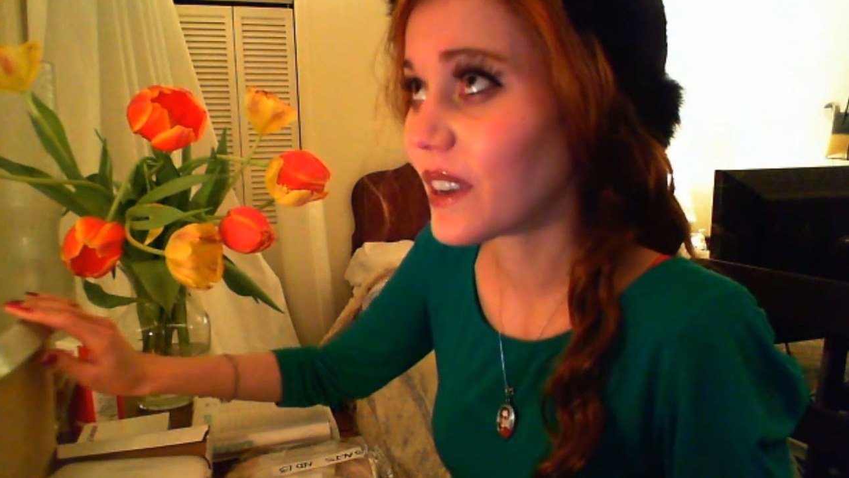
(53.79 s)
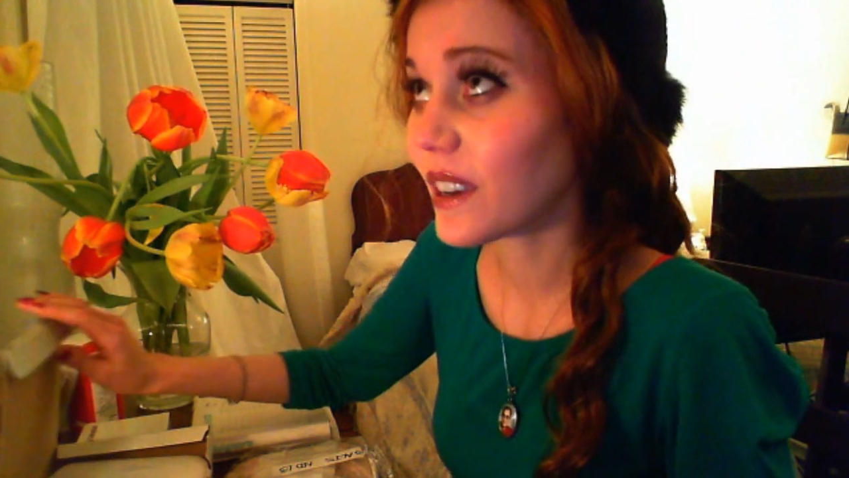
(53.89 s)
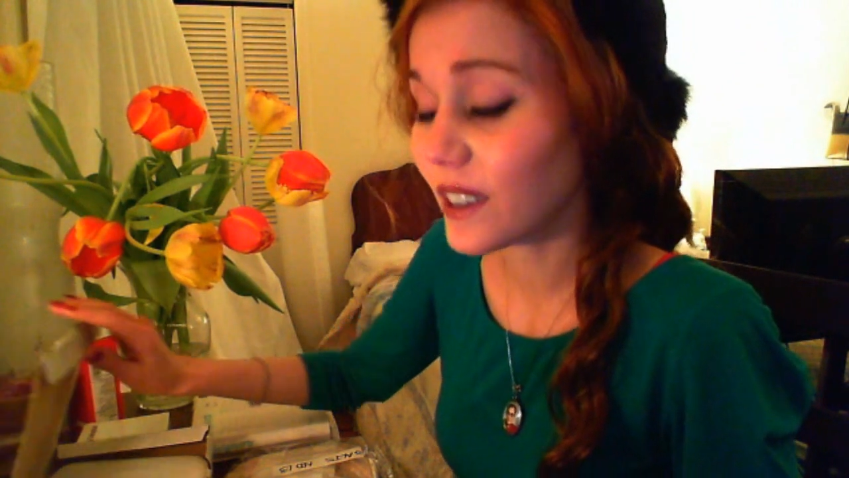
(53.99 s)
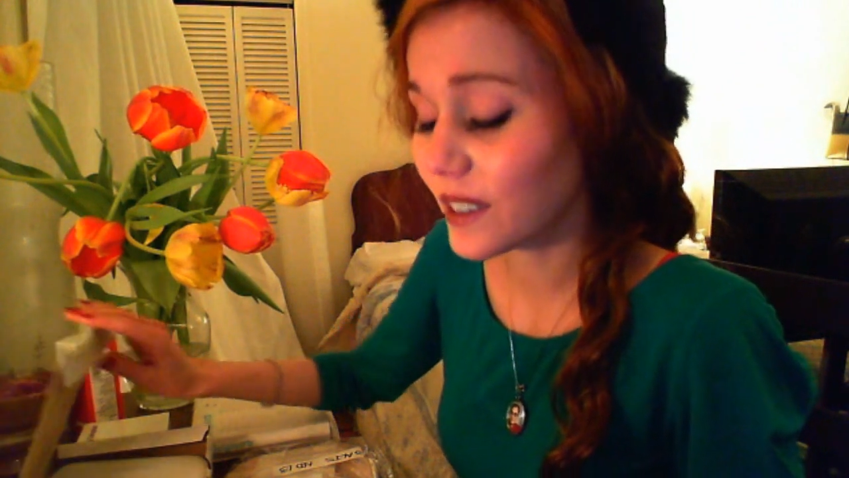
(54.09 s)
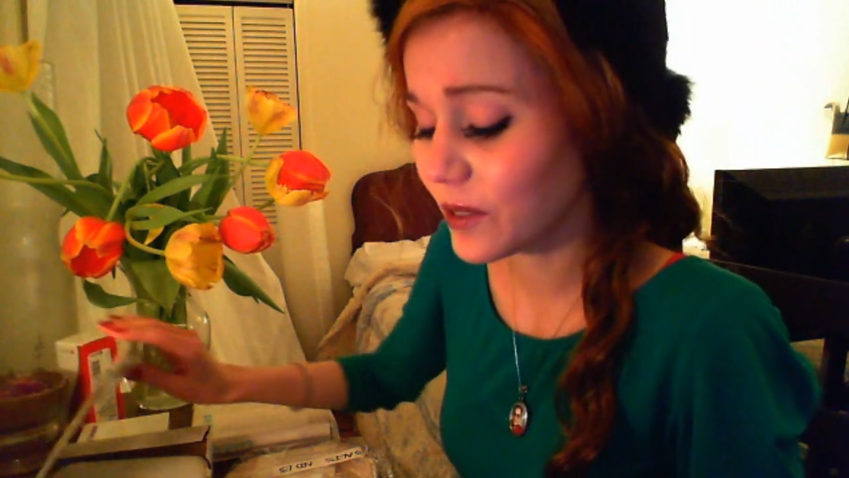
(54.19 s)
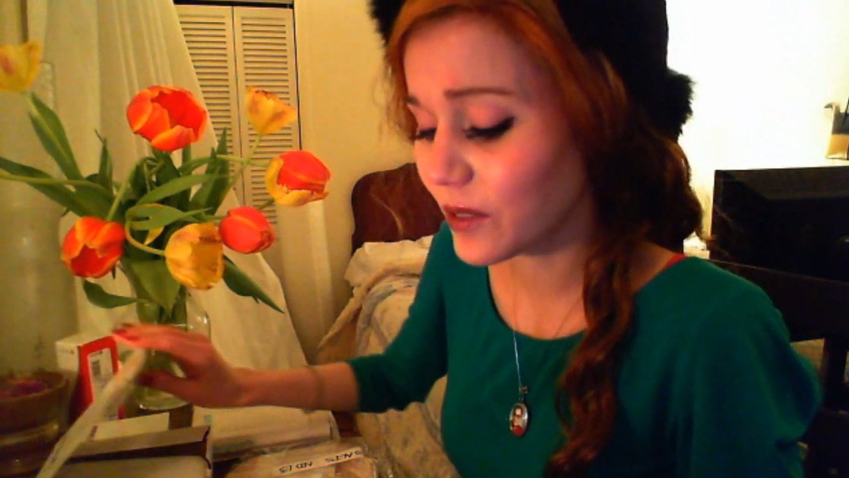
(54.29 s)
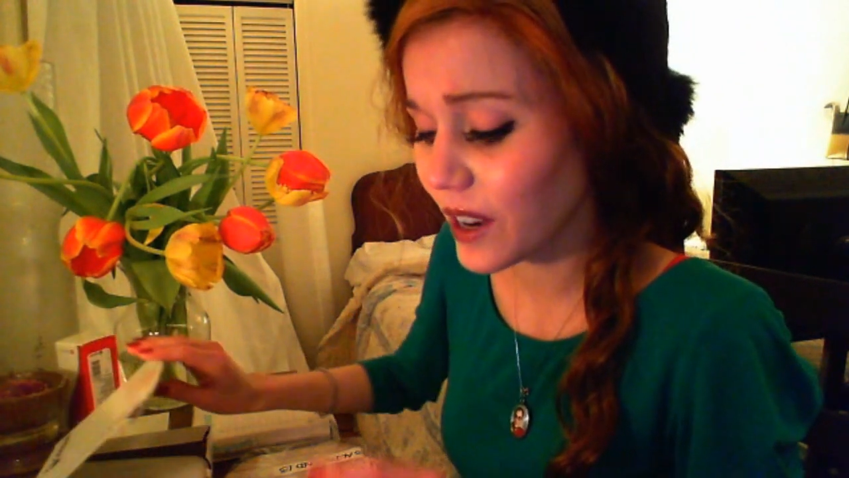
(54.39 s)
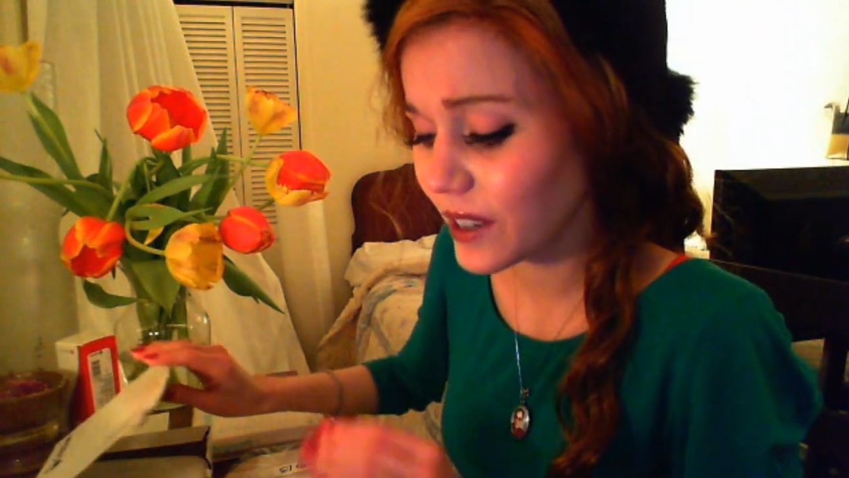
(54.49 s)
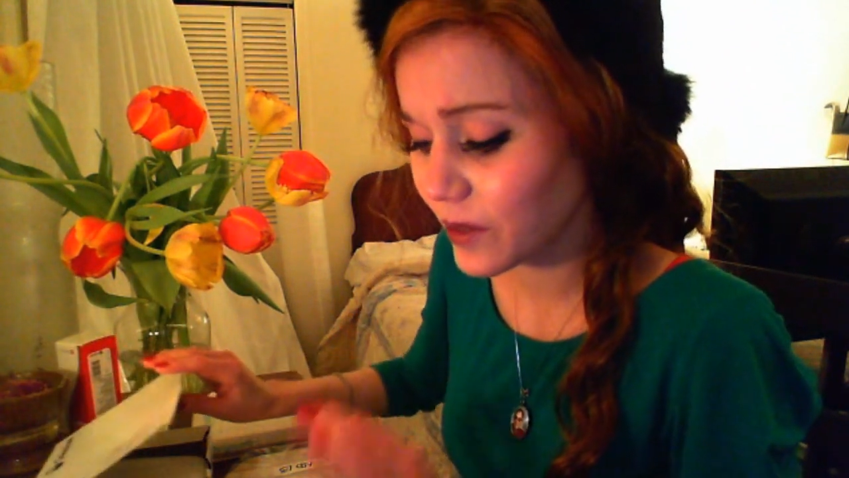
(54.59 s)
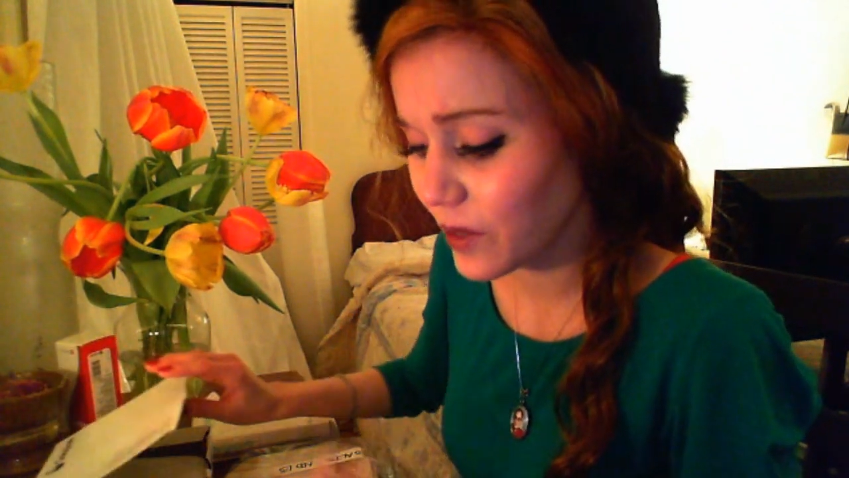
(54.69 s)

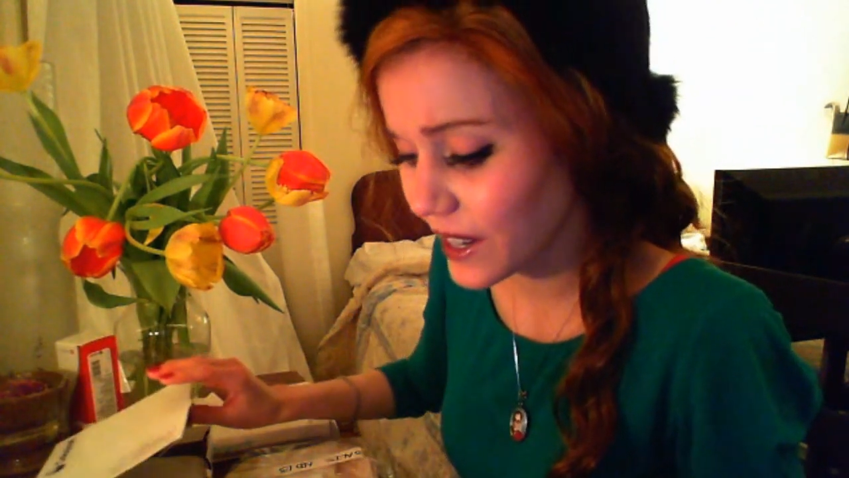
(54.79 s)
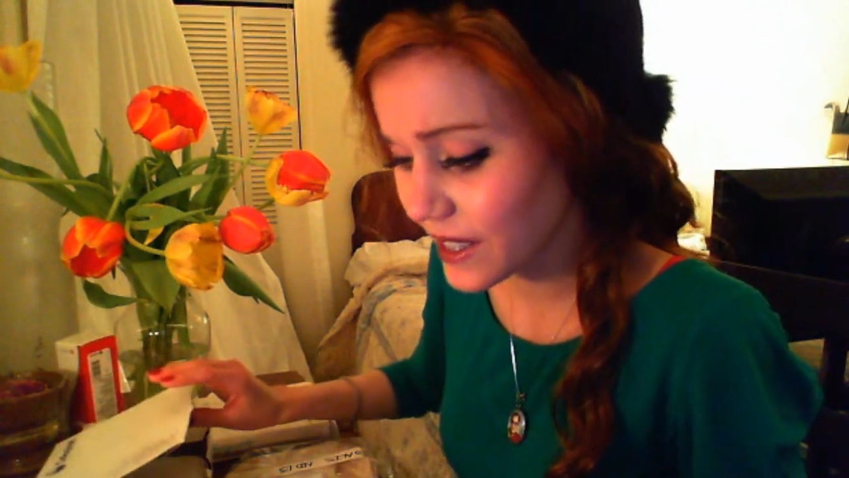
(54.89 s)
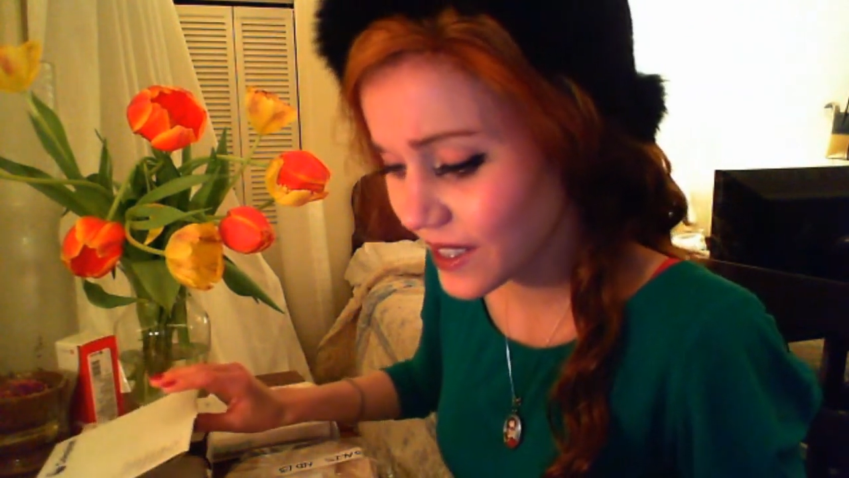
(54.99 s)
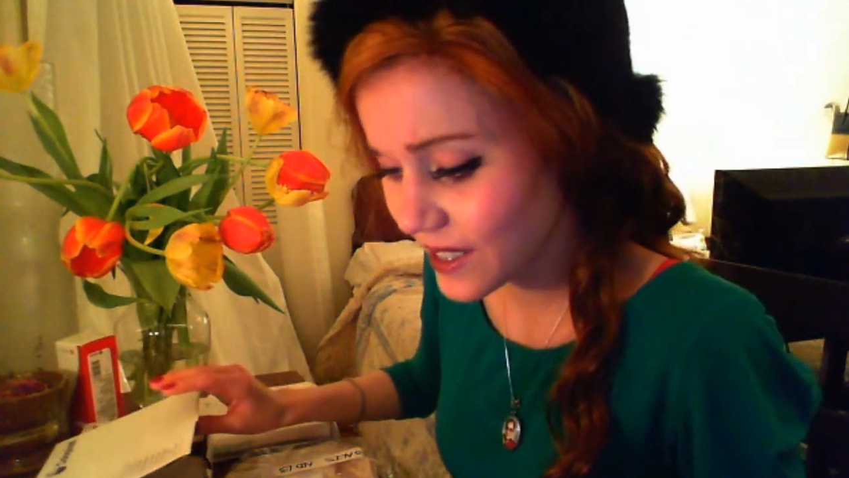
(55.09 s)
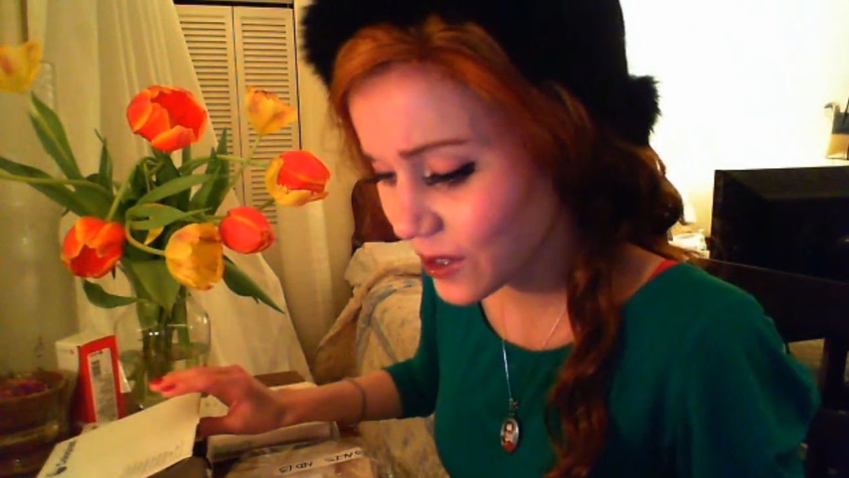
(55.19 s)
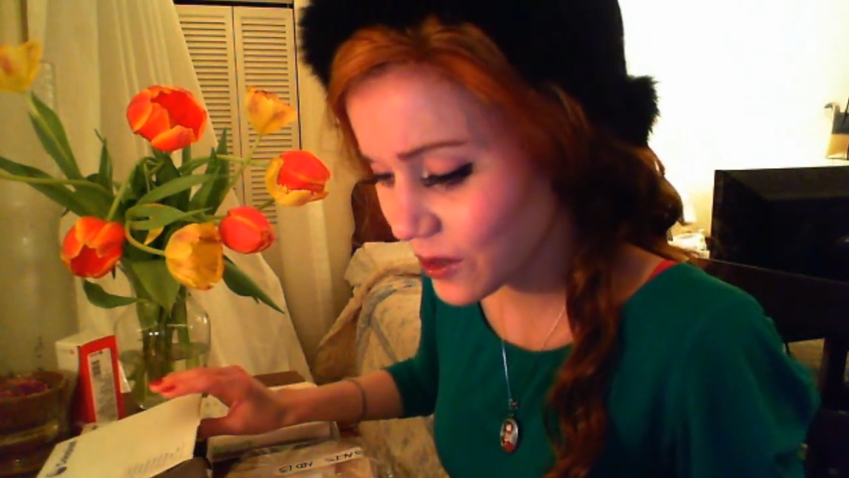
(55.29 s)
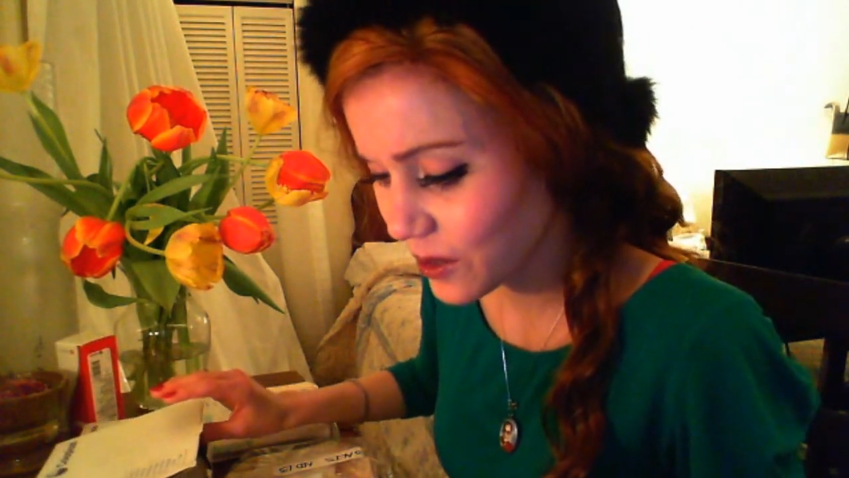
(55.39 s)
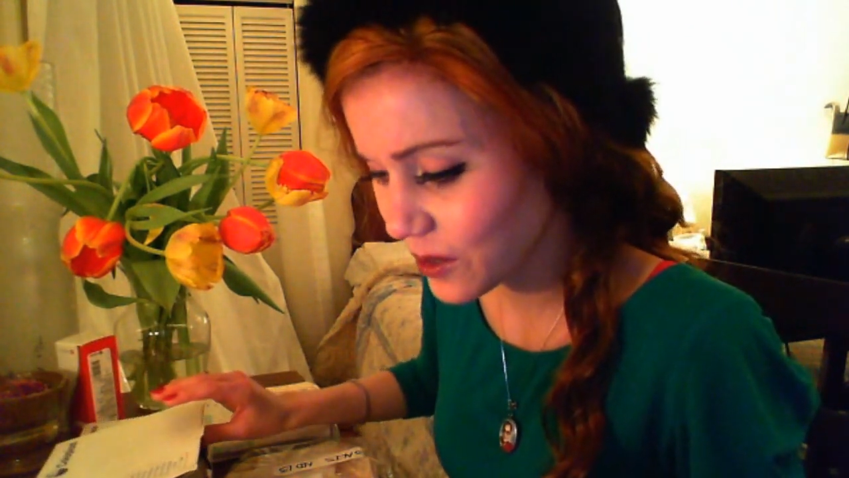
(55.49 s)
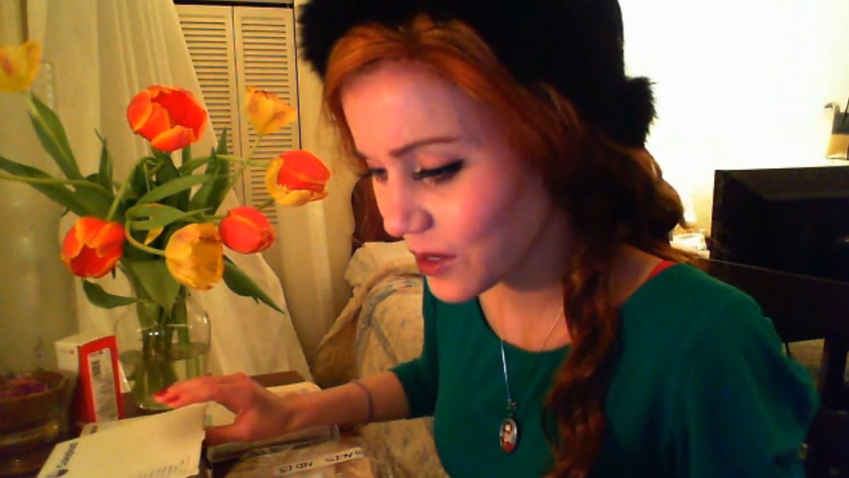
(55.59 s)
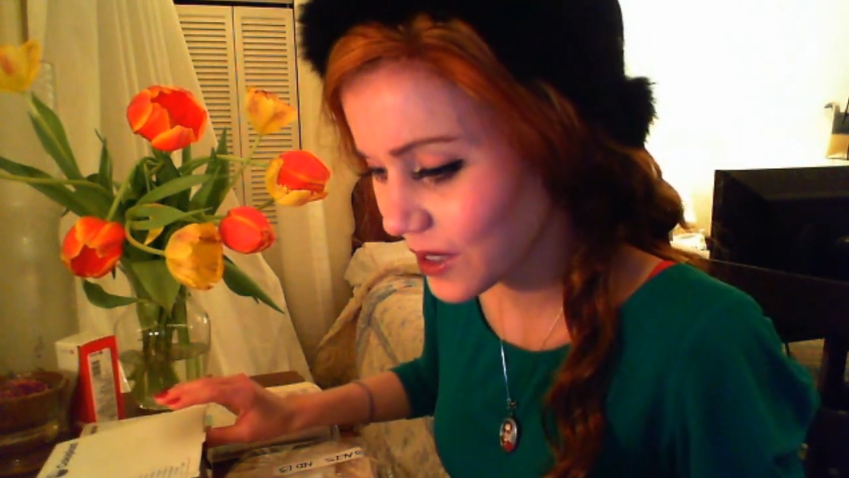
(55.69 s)
I'd write to